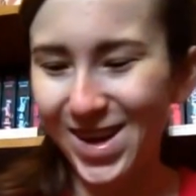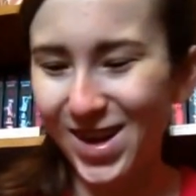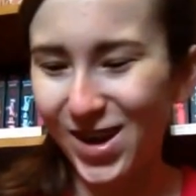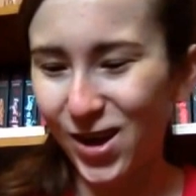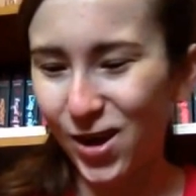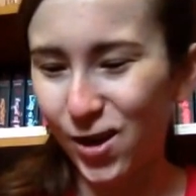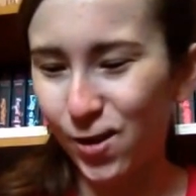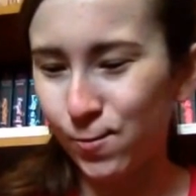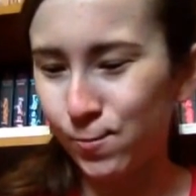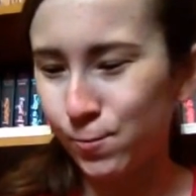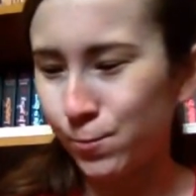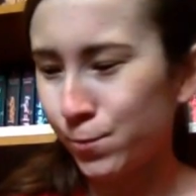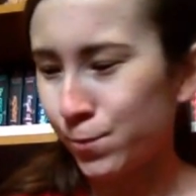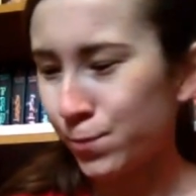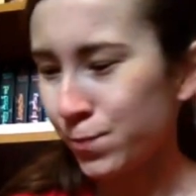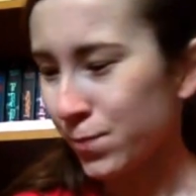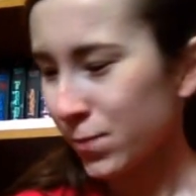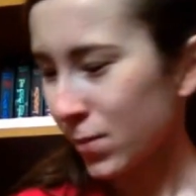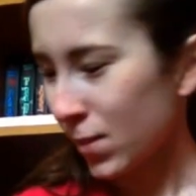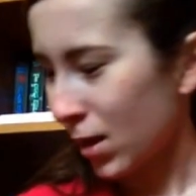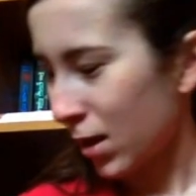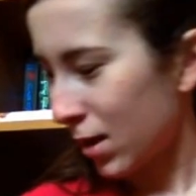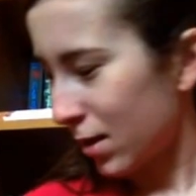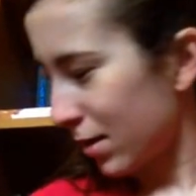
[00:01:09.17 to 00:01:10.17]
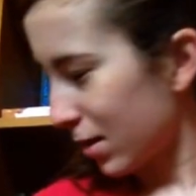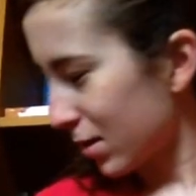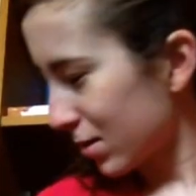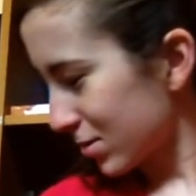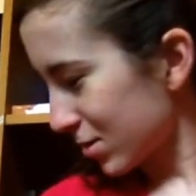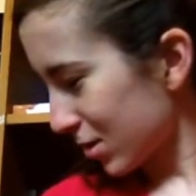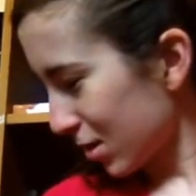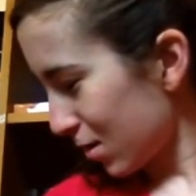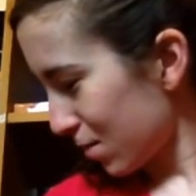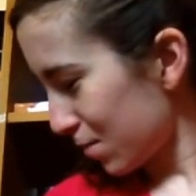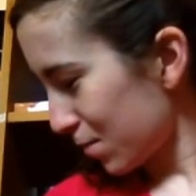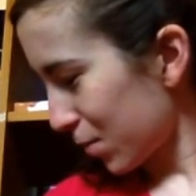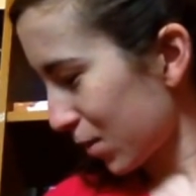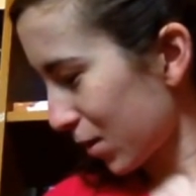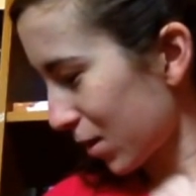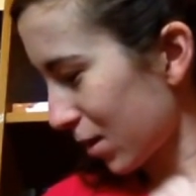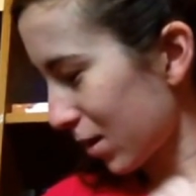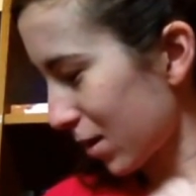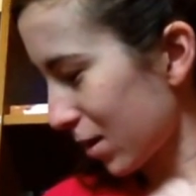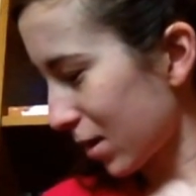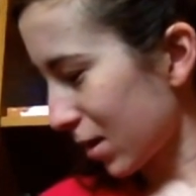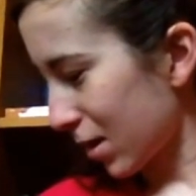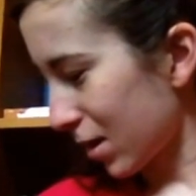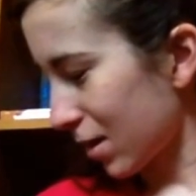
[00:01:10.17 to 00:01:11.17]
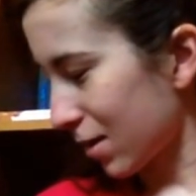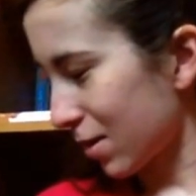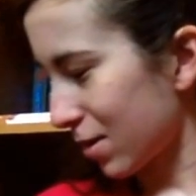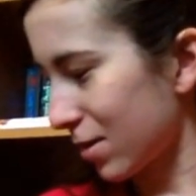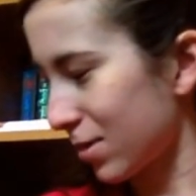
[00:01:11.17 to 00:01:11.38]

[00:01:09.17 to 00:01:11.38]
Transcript: Um, next up, uh,